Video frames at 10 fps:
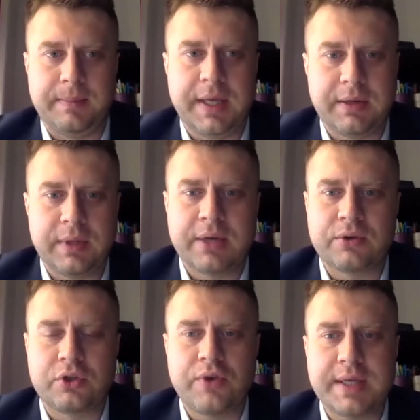that I would like
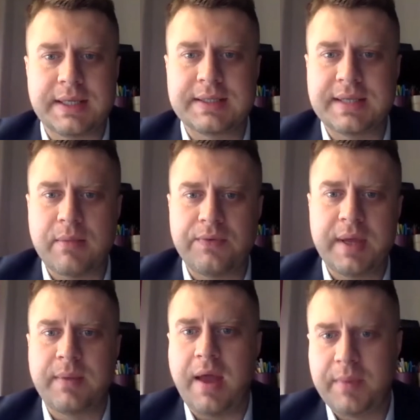to stress, and some of
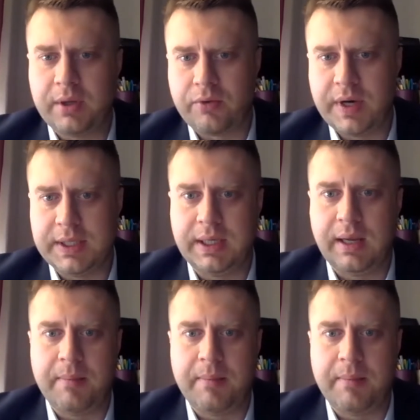them have been already